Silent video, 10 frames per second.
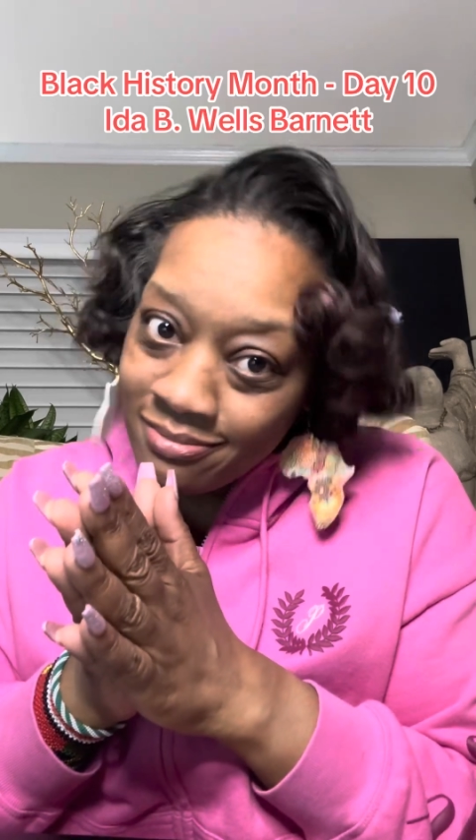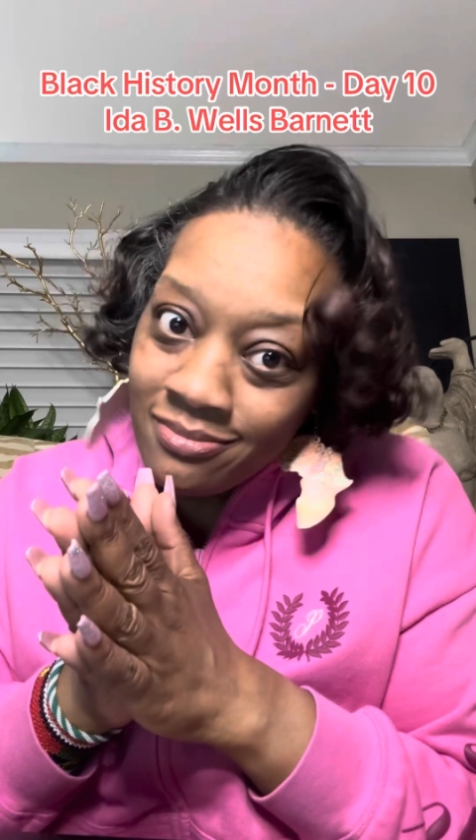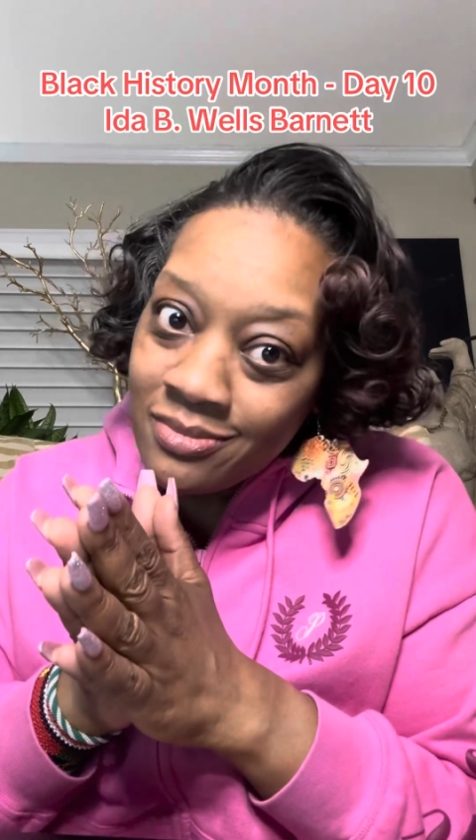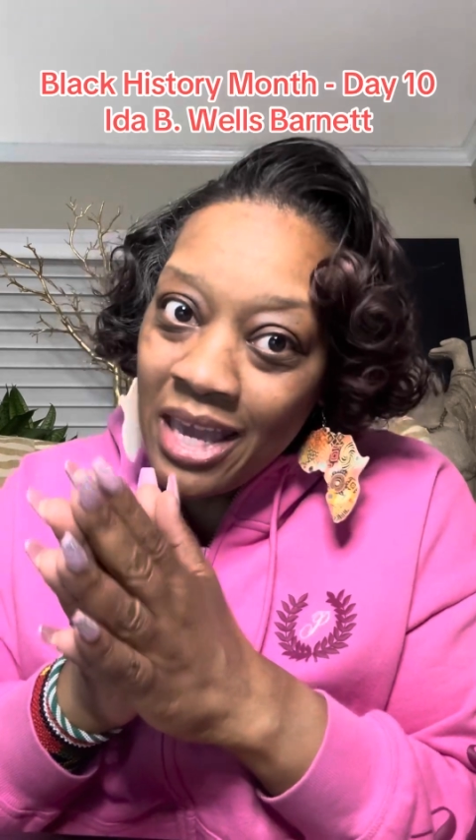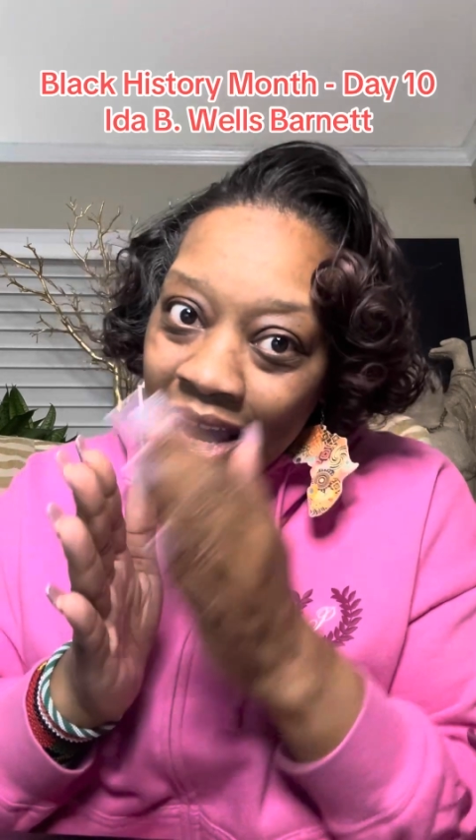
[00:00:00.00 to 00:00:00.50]

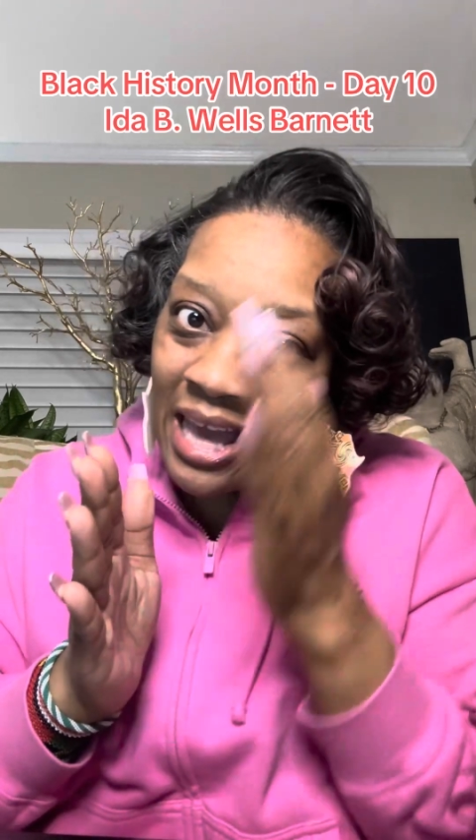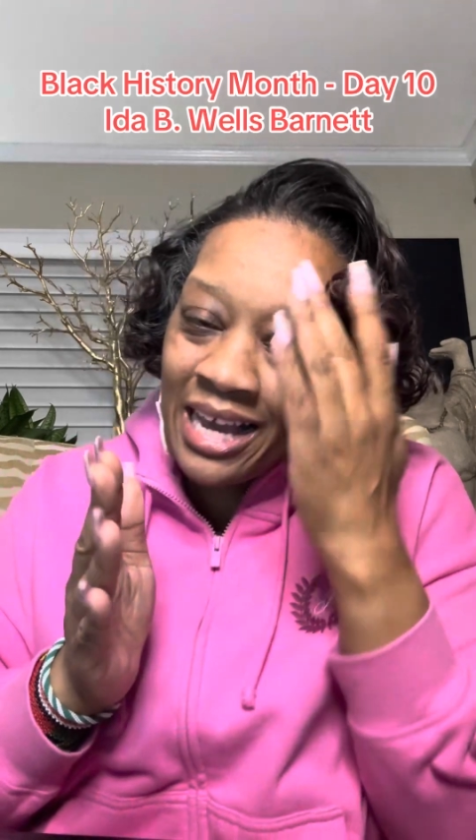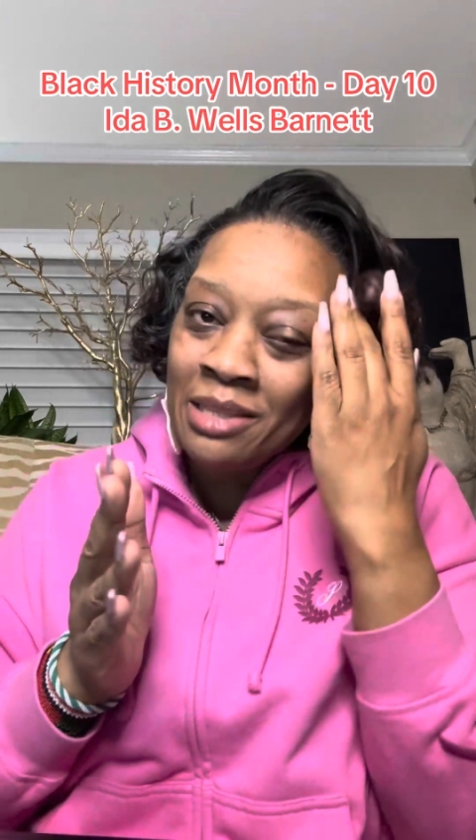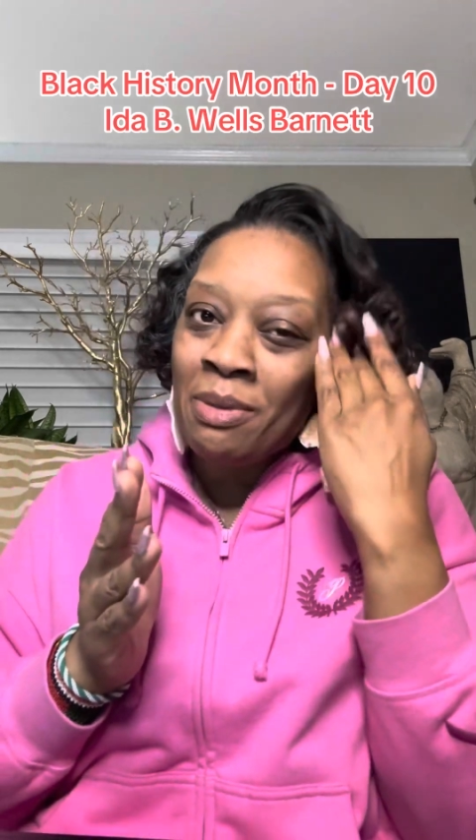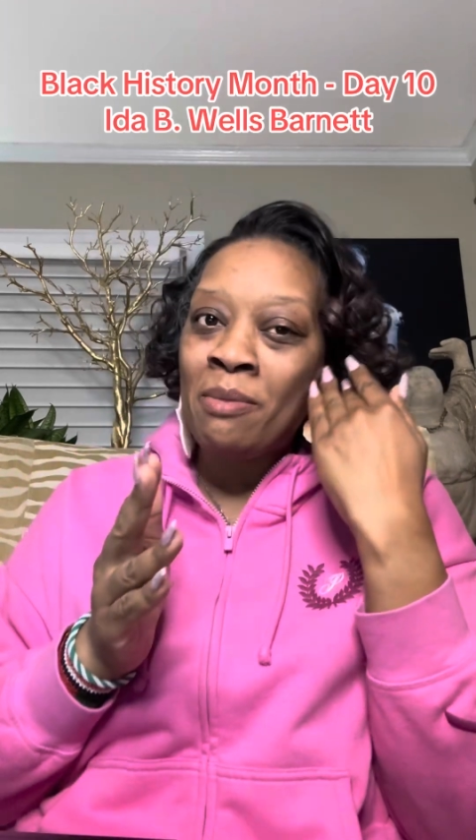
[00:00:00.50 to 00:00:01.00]
Okay, I
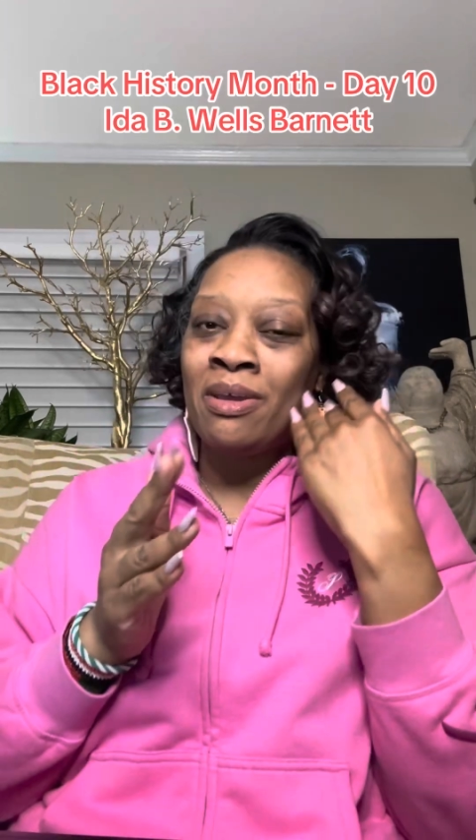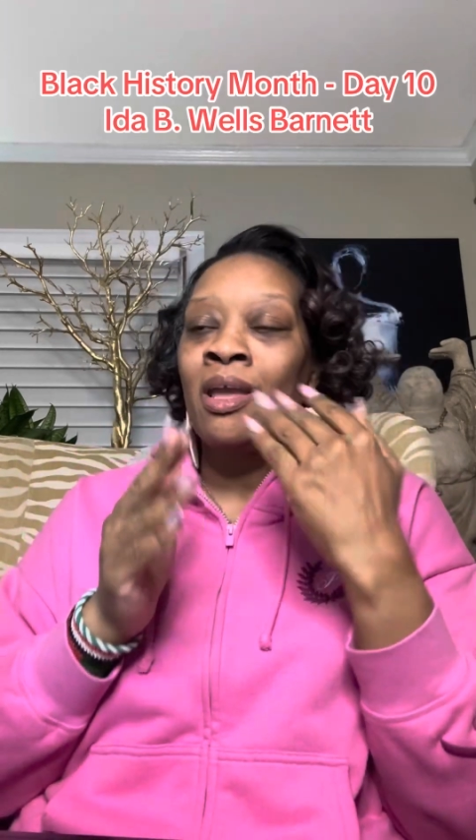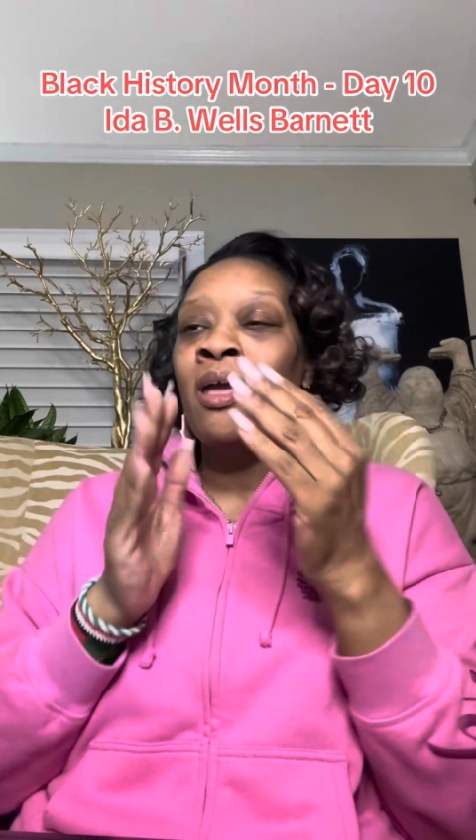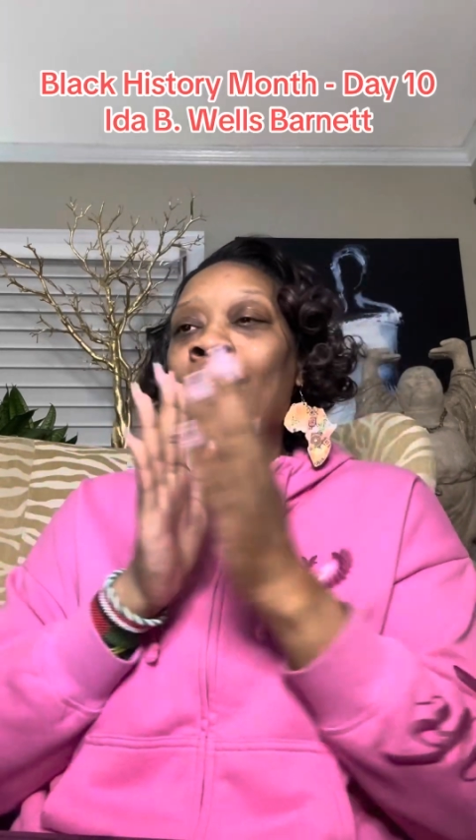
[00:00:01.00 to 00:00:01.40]
got the Barbie.